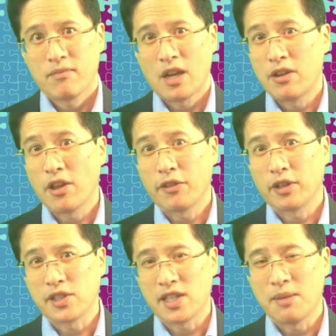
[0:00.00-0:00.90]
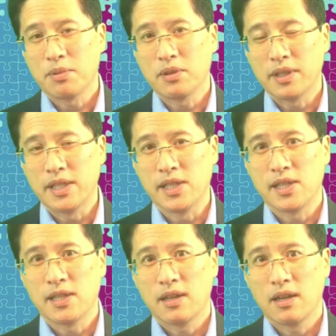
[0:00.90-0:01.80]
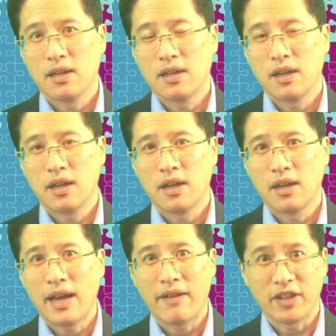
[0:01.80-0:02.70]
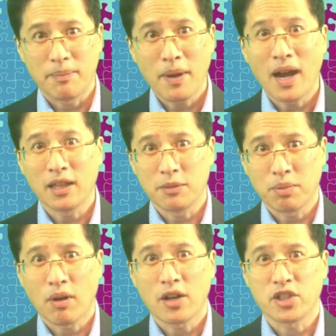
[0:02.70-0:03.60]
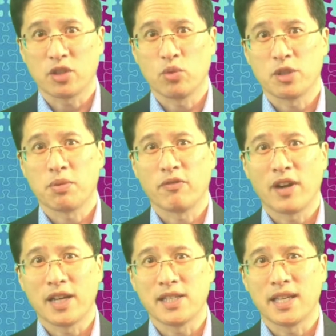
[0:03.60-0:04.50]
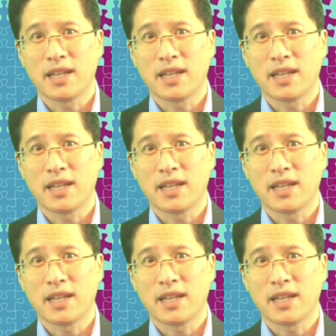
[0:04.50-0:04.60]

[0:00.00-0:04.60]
Another example is having a pilot project which provides a